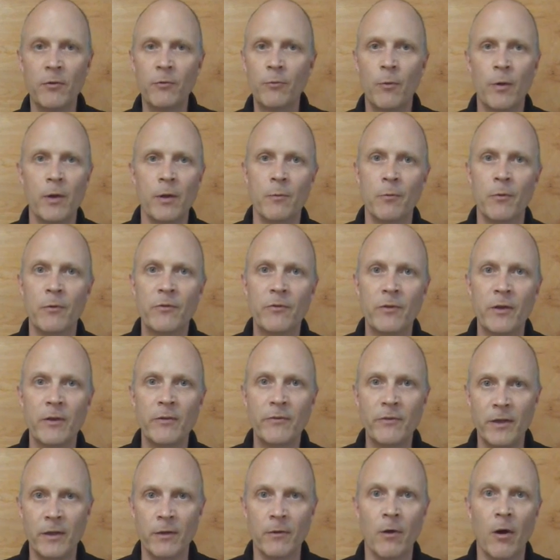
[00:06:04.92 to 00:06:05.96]

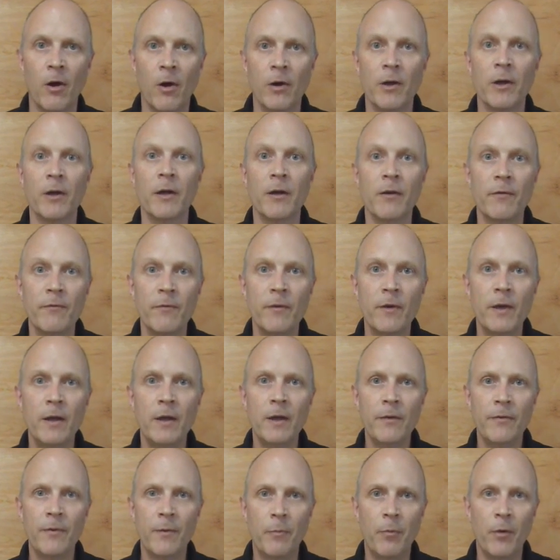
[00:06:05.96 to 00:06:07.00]
2116 long enough,
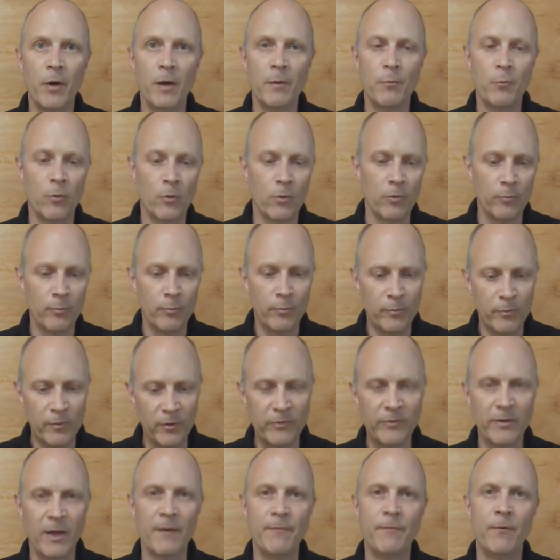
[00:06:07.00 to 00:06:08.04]
the brain will
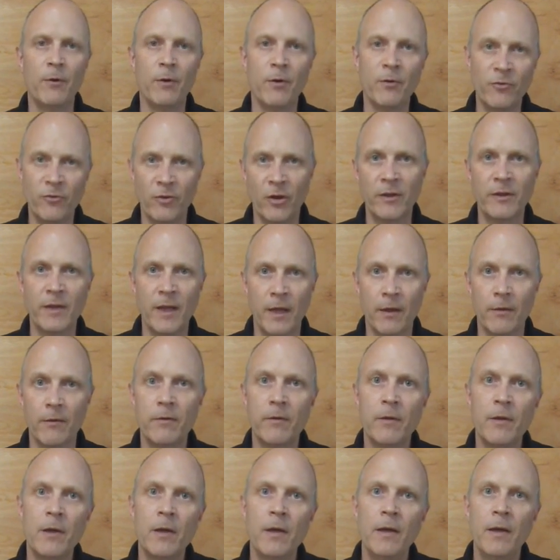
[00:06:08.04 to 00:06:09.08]
decipher it and shut down,
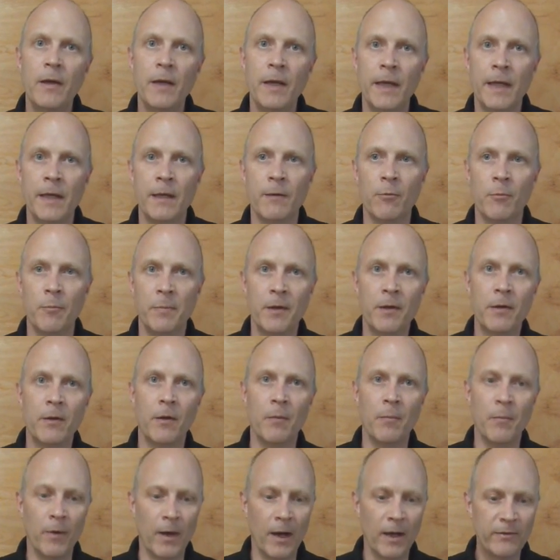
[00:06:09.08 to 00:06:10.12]
and it will
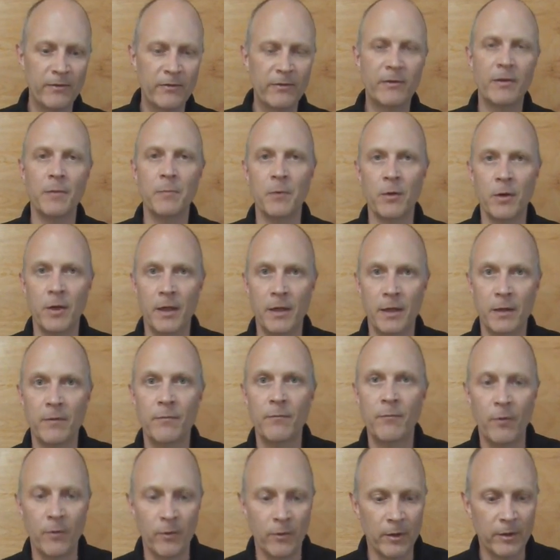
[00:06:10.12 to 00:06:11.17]
become less stimulating
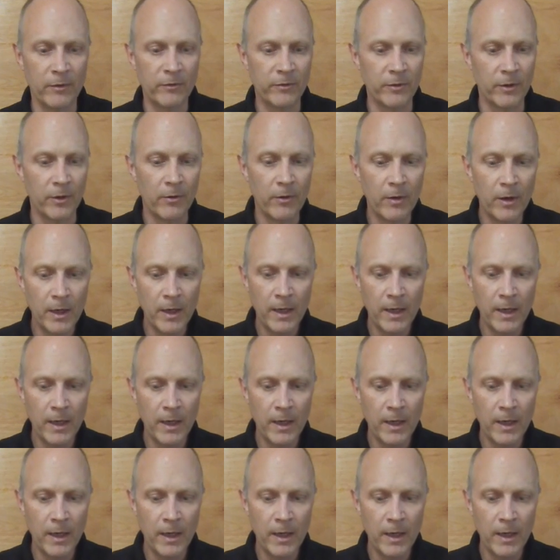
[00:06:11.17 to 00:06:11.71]
for the listener.